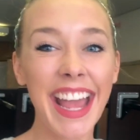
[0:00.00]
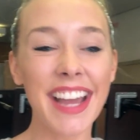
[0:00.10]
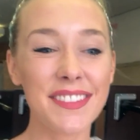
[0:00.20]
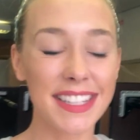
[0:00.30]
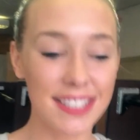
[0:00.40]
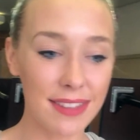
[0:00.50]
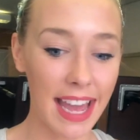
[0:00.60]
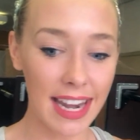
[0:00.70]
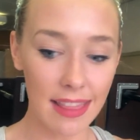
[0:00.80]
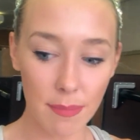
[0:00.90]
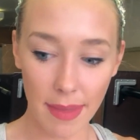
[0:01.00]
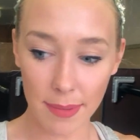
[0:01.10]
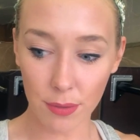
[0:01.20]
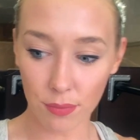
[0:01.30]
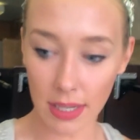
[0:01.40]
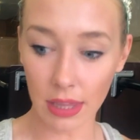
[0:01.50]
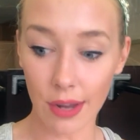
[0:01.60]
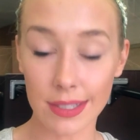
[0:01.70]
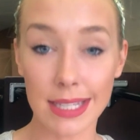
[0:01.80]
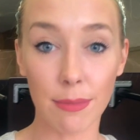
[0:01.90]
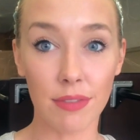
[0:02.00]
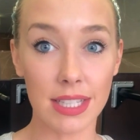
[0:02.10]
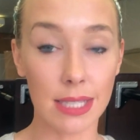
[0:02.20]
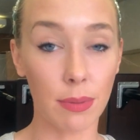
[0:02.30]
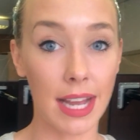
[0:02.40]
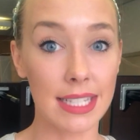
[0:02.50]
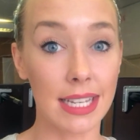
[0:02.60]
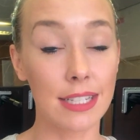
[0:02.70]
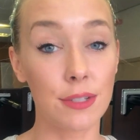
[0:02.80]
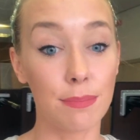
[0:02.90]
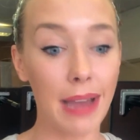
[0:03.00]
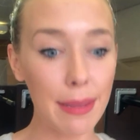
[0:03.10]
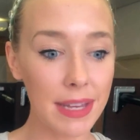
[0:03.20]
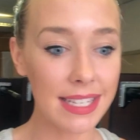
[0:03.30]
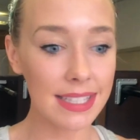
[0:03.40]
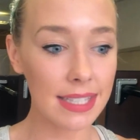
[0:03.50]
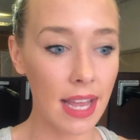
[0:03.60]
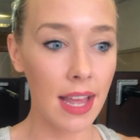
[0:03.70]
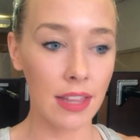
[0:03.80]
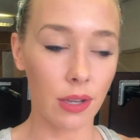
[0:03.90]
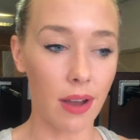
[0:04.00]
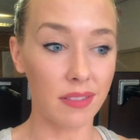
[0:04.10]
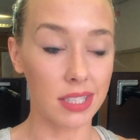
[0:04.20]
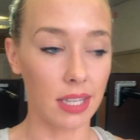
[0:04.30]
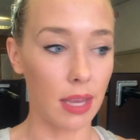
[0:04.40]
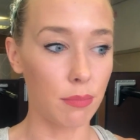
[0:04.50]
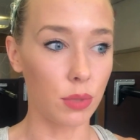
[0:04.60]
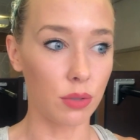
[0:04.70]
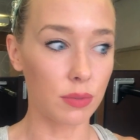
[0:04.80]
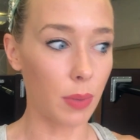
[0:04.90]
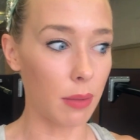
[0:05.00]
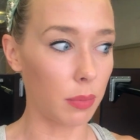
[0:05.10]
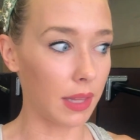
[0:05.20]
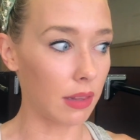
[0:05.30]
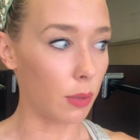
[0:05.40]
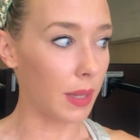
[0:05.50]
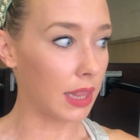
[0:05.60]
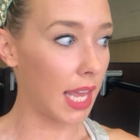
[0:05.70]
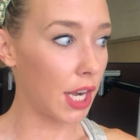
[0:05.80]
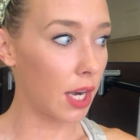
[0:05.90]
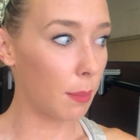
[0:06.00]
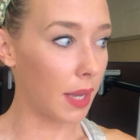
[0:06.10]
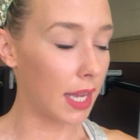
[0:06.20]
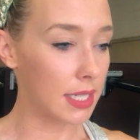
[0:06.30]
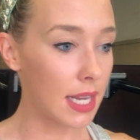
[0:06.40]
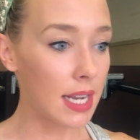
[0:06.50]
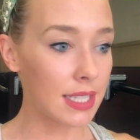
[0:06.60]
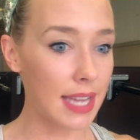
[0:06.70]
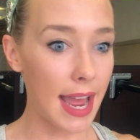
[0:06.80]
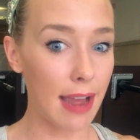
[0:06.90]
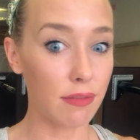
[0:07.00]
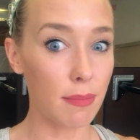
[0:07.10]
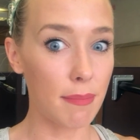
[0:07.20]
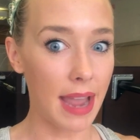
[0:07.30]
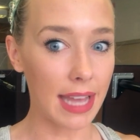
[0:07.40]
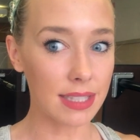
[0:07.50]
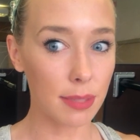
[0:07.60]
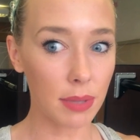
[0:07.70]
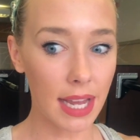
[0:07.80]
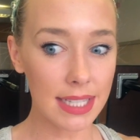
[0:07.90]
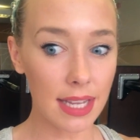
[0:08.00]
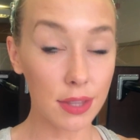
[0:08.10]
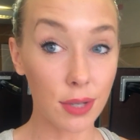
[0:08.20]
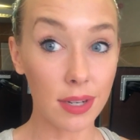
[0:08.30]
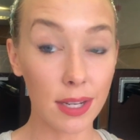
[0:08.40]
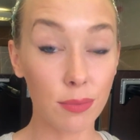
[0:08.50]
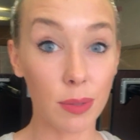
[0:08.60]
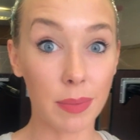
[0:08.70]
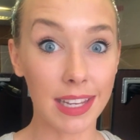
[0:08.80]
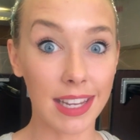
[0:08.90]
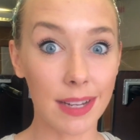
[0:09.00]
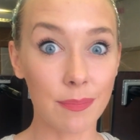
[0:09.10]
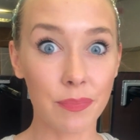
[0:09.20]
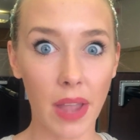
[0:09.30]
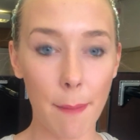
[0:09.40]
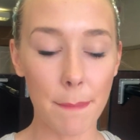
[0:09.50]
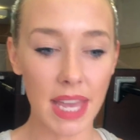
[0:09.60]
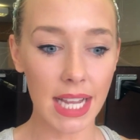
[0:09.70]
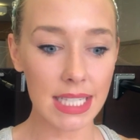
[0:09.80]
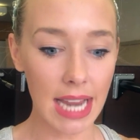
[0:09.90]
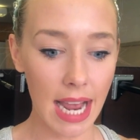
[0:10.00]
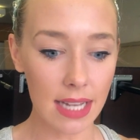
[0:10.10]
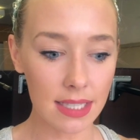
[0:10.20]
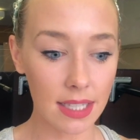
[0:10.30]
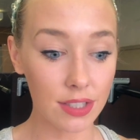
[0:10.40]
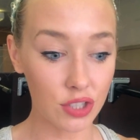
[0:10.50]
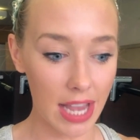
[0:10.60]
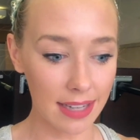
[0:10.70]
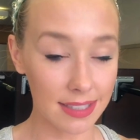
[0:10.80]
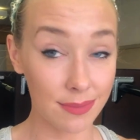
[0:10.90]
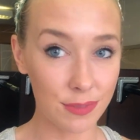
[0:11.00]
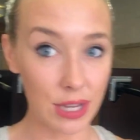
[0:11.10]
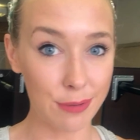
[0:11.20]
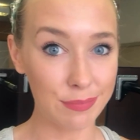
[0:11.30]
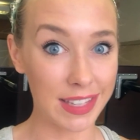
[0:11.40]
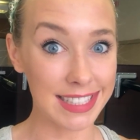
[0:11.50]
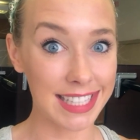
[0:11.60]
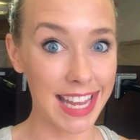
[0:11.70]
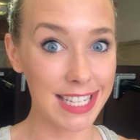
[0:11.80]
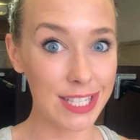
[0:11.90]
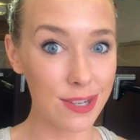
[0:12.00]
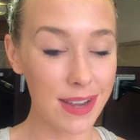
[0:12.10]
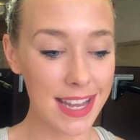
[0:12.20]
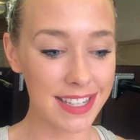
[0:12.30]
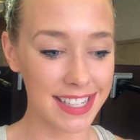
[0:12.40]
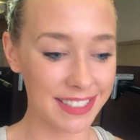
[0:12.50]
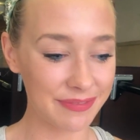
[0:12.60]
I'm gonna do that, and then maybe reload some of the supplies into my bins. They'll obviously get moved probably a little bit later, but to have the math supplies unloaded would be a big task checked. So let's get to it.